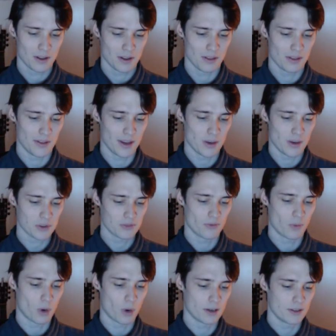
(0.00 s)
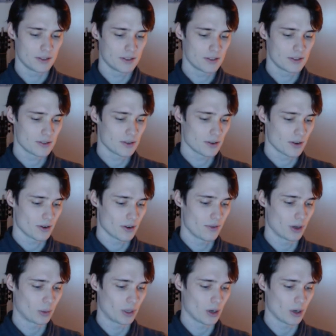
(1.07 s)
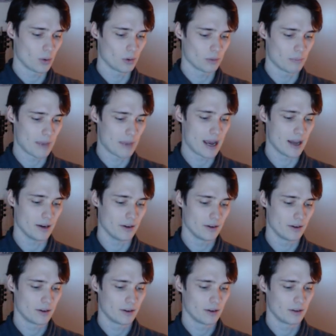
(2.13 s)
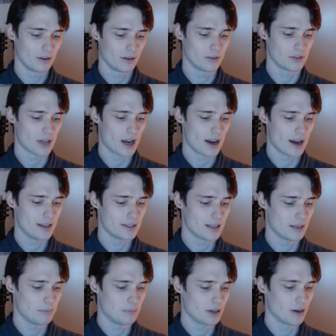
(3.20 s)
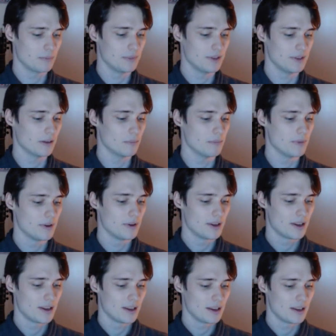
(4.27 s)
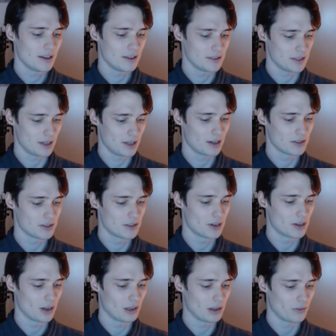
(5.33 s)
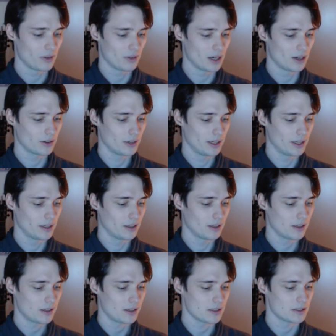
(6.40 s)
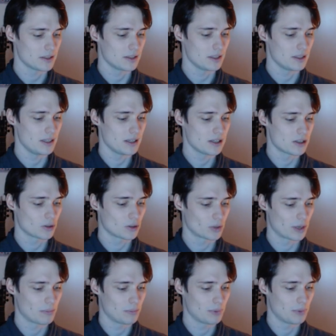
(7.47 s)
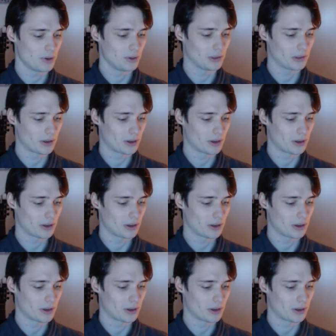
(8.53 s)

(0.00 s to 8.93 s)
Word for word: There was once a very old man whose eyes had become dim, his ears dull of hearing, his knees trembled,